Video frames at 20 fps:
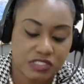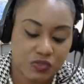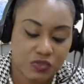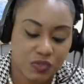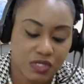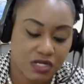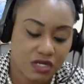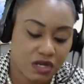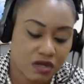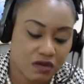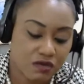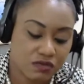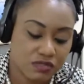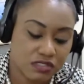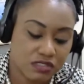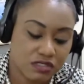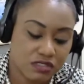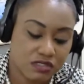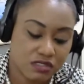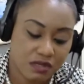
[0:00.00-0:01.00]
new
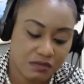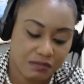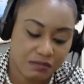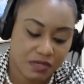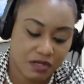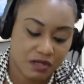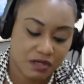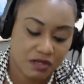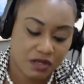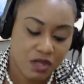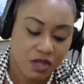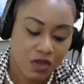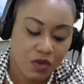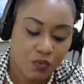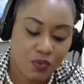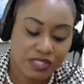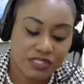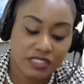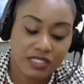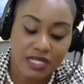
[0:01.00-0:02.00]
account number.
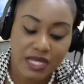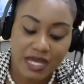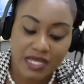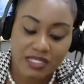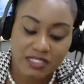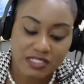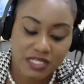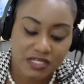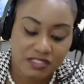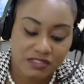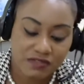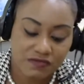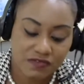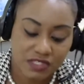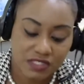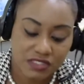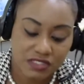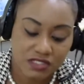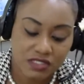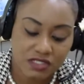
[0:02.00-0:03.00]
When the card is
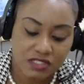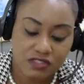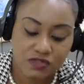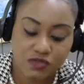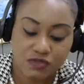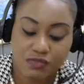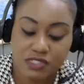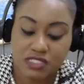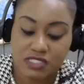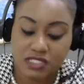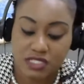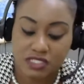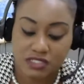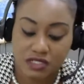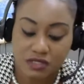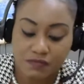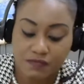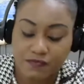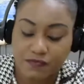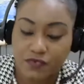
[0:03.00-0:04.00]
activated, it will be set
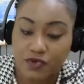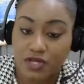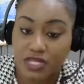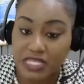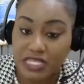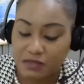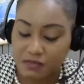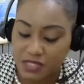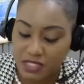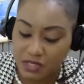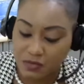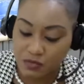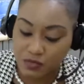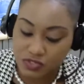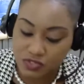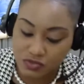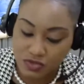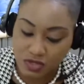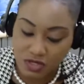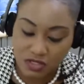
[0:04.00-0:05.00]
up for ABM
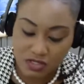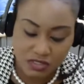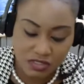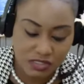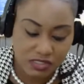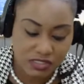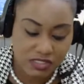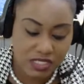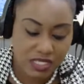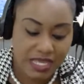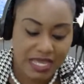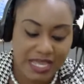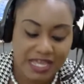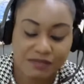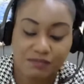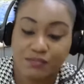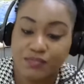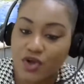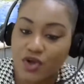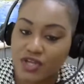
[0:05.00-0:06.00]
withdrawals
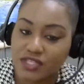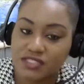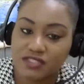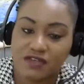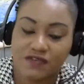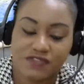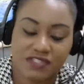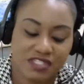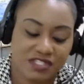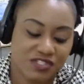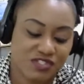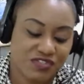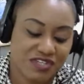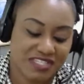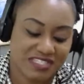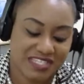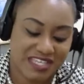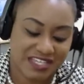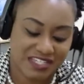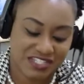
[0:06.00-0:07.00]
and point of sale
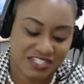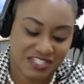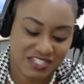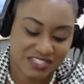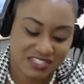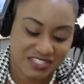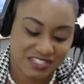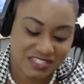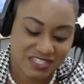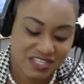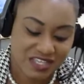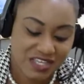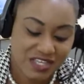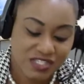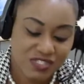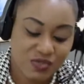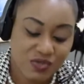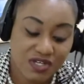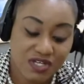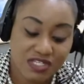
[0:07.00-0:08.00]
transactions.
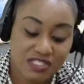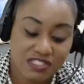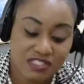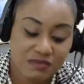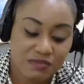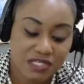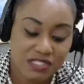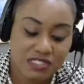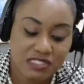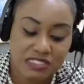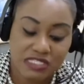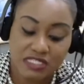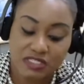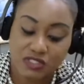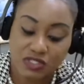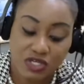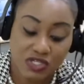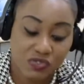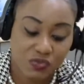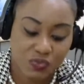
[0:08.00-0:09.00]
So customers need
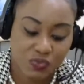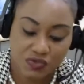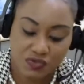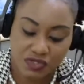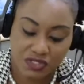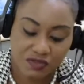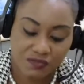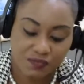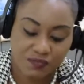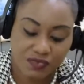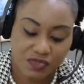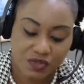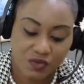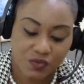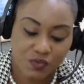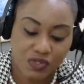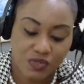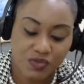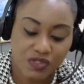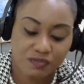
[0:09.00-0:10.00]
not worry.
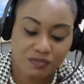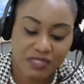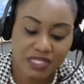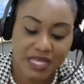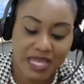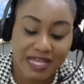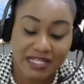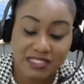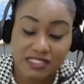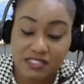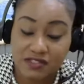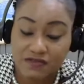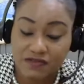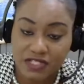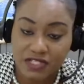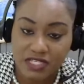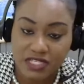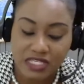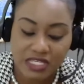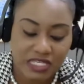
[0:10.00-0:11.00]
We will be
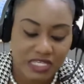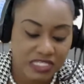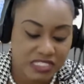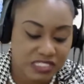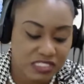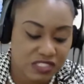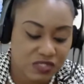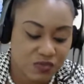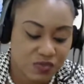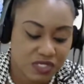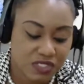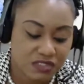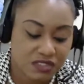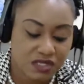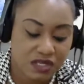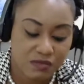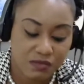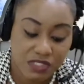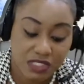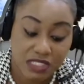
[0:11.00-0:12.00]
actively issuing
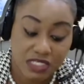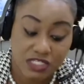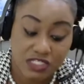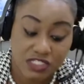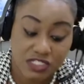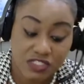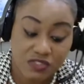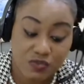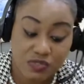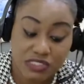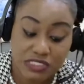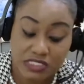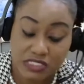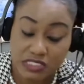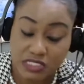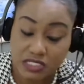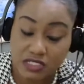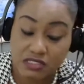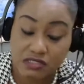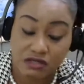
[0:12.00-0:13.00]
communications with
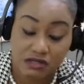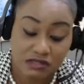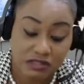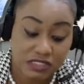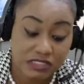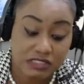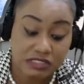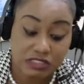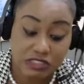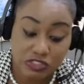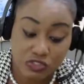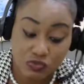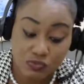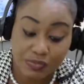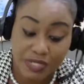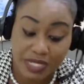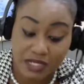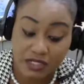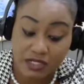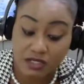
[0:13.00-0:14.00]
details on this new
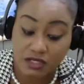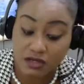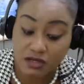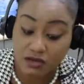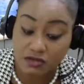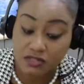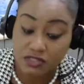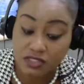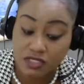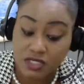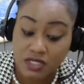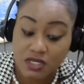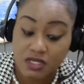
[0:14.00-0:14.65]
bank account